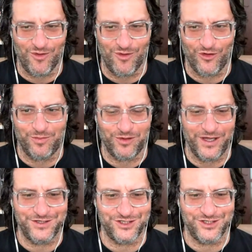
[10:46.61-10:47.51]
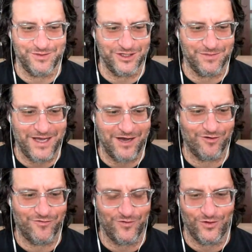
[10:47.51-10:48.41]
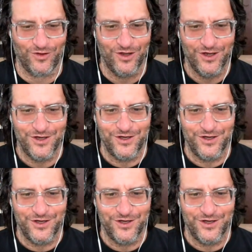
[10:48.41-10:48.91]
multiple places, but the powerful